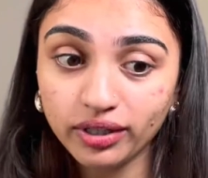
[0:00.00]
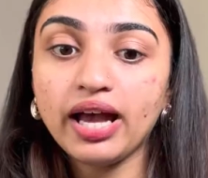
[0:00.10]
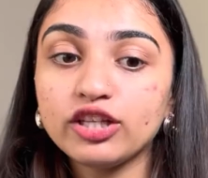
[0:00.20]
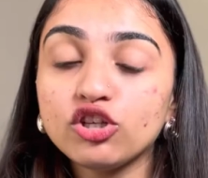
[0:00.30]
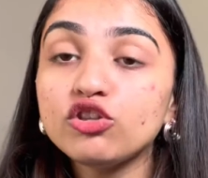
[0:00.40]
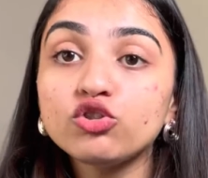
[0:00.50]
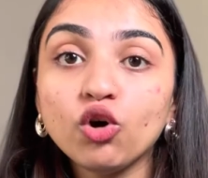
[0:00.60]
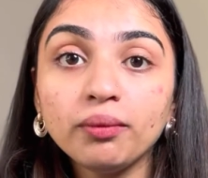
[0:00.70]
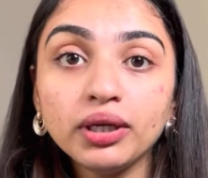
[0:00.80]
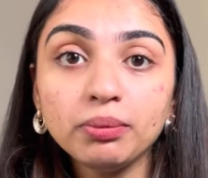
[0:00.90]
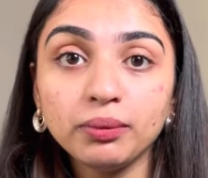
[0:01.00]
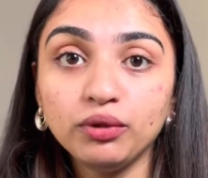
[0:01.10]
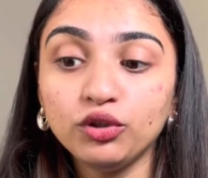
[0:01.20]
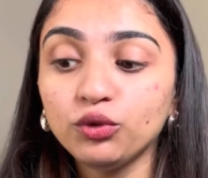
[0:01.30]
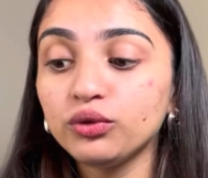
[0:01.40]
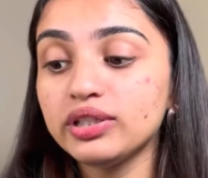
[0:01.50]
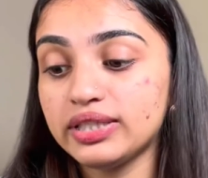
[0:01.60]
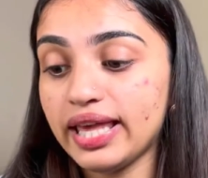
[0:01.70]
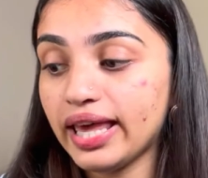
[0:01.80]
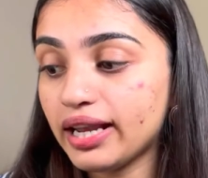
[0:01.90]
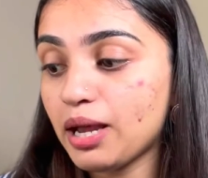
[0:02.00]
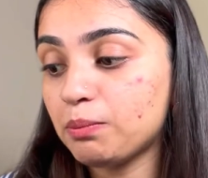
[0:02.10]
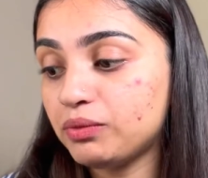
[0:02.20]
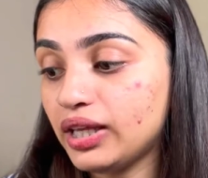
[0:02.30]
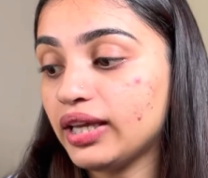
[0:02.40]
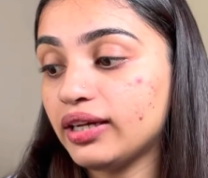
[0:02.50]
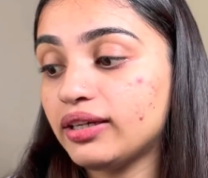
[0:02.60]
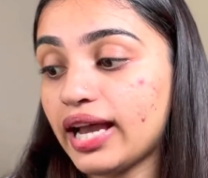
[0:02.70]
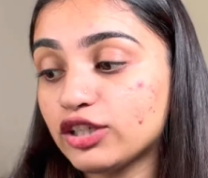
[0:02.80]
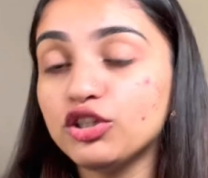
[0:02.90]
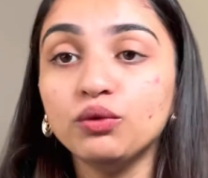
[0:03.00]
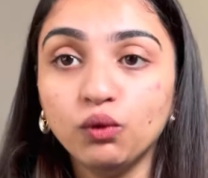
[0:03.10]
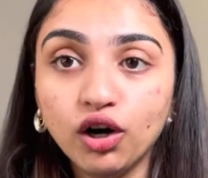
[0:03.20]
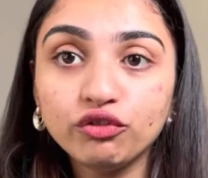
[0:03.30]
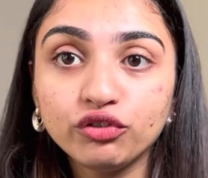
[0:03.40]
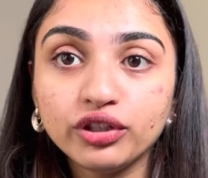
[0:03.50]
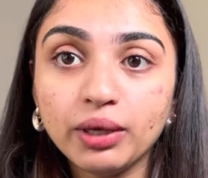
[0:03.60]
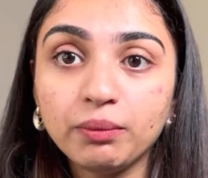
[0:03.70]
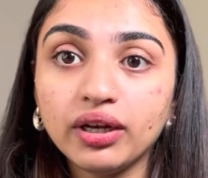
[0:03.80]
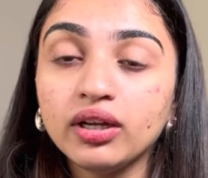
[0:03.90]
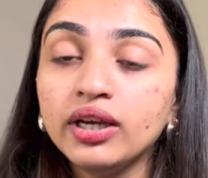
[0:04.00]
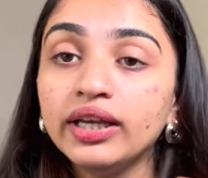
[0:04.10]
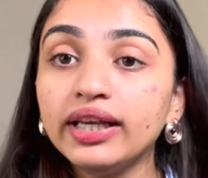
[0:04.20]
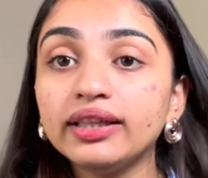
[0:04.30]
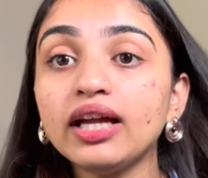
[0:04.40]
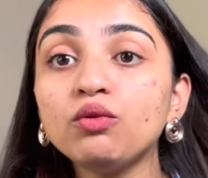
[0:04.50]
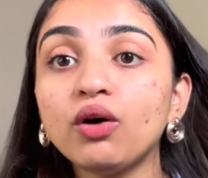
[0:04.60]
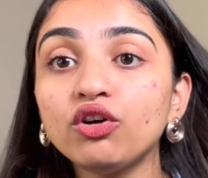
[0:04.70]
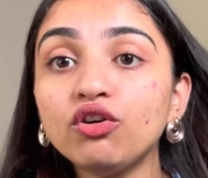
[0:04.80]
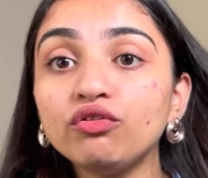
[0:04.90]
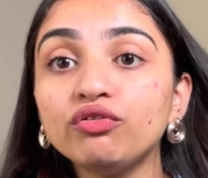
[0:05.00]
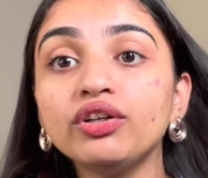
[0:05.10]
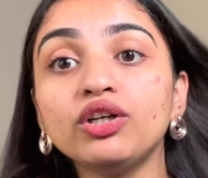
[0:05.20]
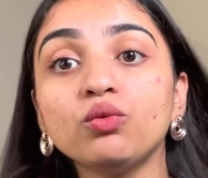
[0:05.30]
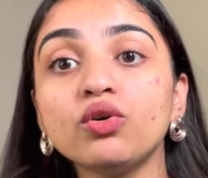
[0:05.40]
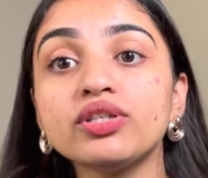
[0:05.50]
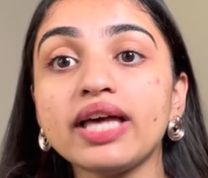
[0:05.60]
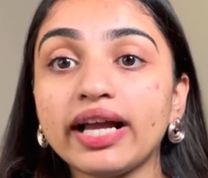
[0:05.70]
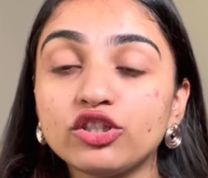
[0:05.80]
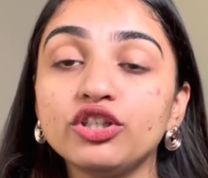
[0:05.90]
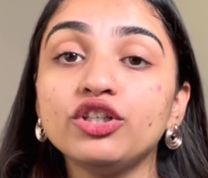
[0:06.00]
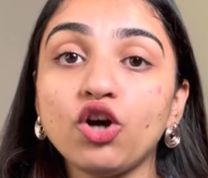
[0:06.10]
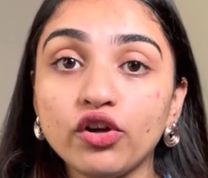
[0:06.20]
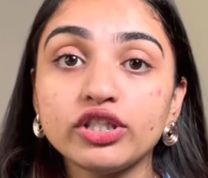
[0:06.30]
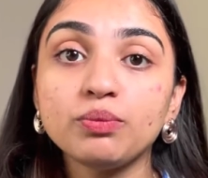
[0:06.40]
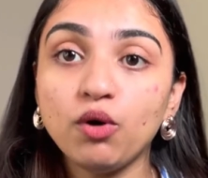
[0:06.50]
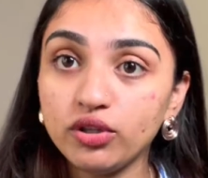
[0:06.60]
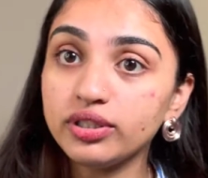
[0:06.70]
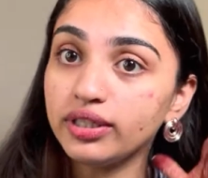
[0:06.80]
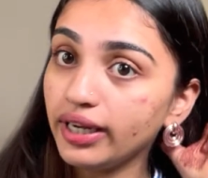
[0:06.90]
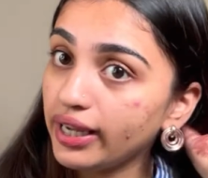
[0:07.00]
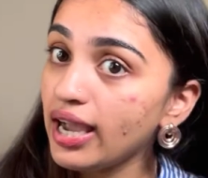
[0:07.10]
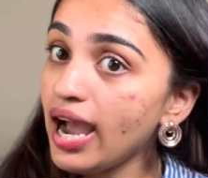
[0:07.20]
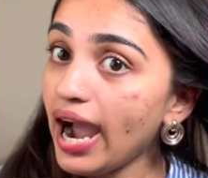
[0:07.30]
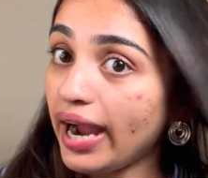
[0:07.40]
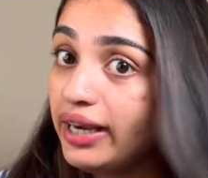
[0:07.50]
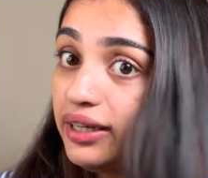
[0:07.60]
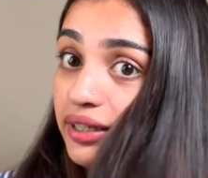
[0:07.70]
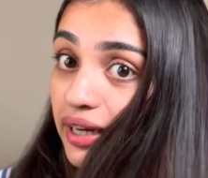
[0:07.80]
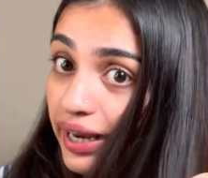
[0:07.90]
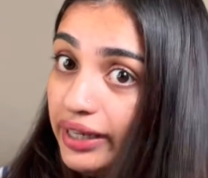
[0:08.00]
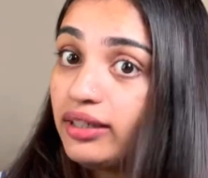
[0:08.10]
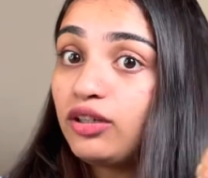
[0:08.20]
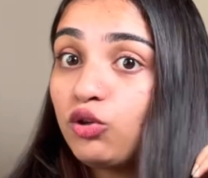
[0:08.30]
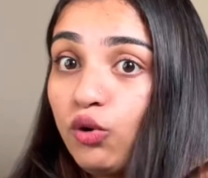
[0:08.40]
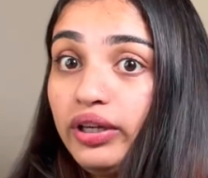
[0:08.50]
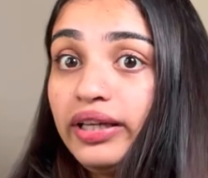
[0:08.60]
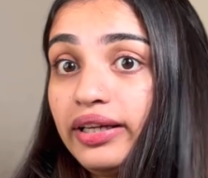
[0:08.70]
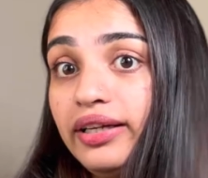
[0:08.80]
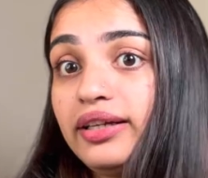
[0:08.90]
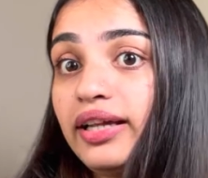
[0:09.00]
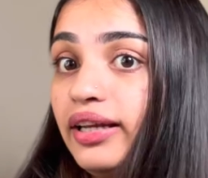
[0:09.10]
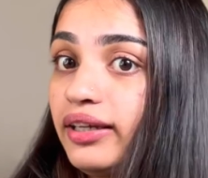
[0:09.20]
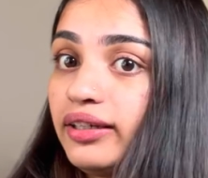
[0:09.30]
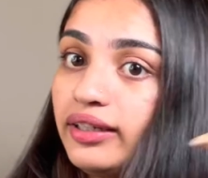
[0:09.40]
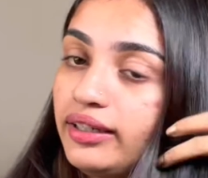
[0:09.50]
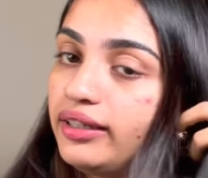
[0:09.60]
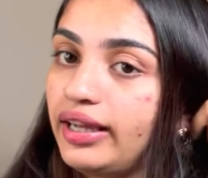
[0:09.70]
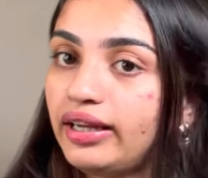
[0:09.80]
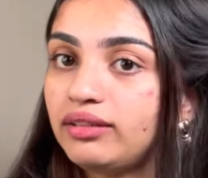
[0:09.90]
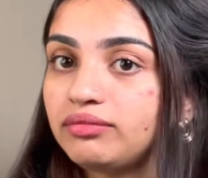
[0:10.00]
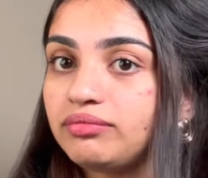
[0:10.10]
I saw so many people do this air wrap thing and it actually worked for them, and in that one of it was actually not sponsored. Like, I tried rolling it and did, and